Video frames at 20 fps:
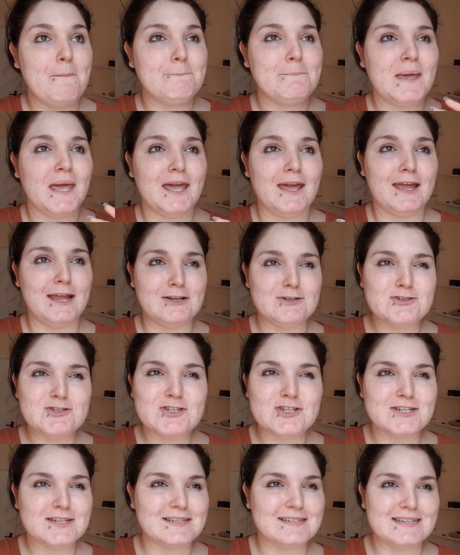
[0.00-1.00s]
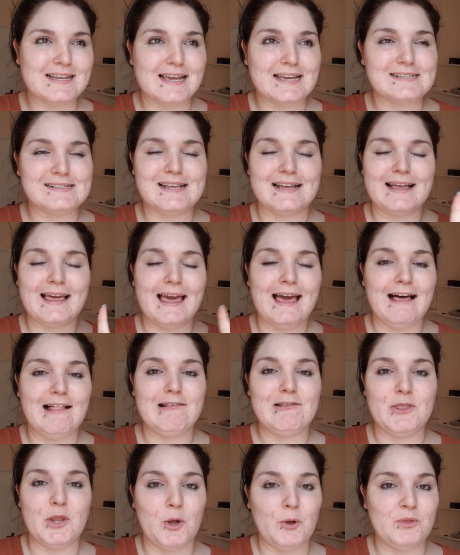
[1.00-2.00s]
pensioner days like
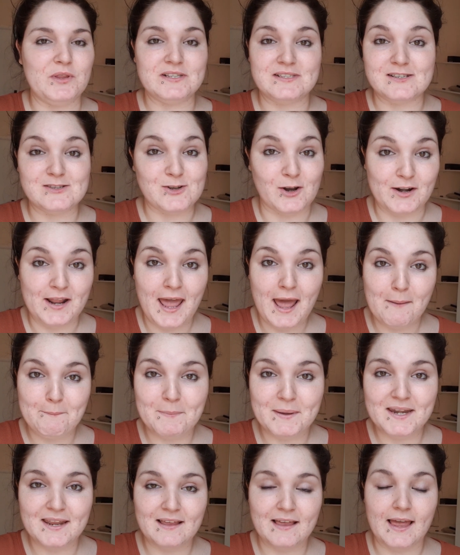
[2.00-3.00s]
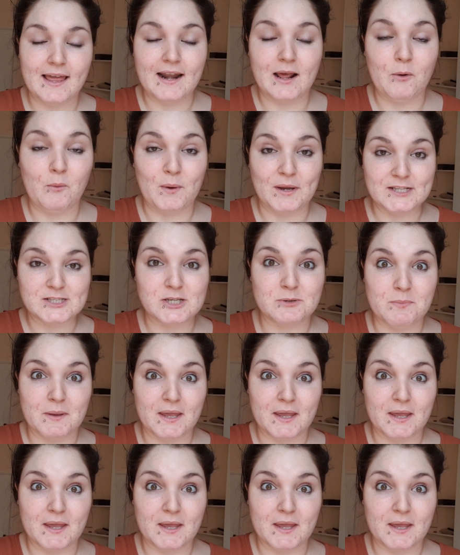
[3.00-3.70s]
hell no this is not happening and i went to